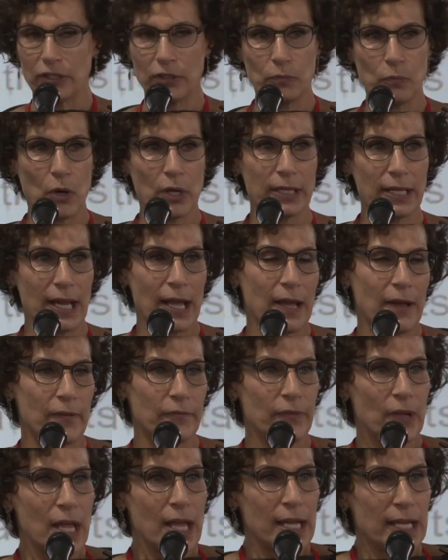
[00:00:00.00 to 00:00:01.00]
You want to
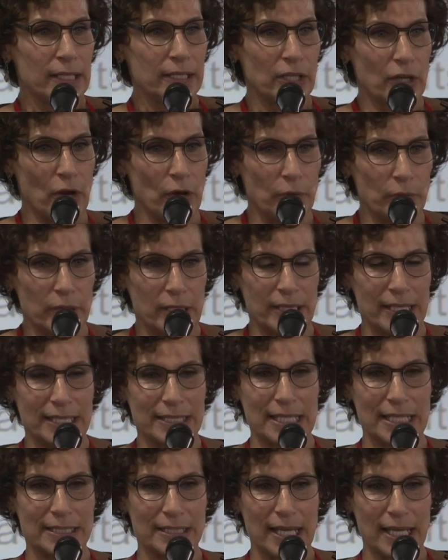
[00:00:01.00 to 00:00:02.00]
have, you know, this,
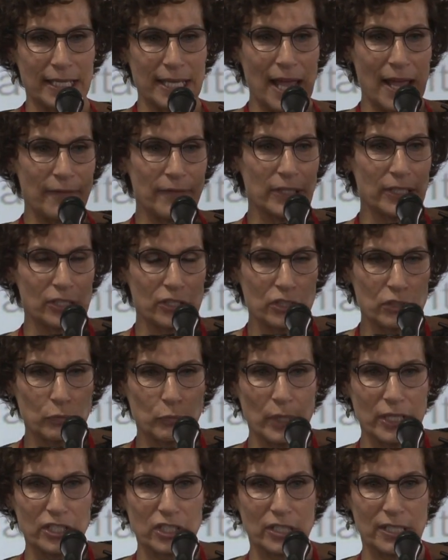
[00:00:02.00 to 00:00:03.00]
it's like having a
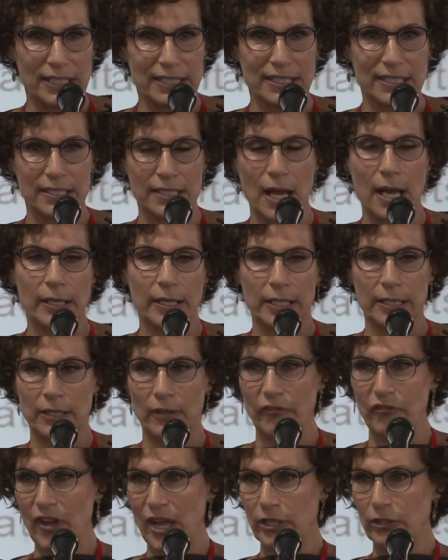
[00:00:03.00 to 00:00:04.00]
switch that's stuck in the
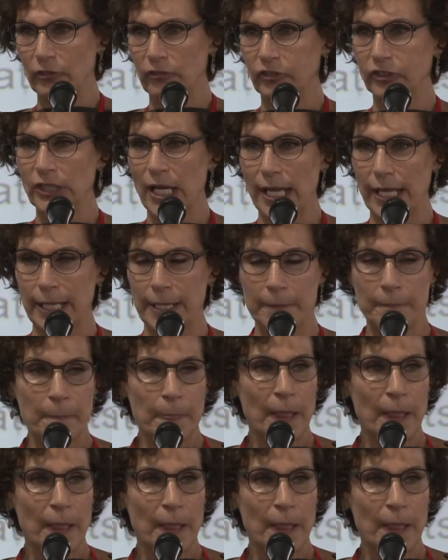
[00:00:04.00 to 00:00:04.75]
fight or flight,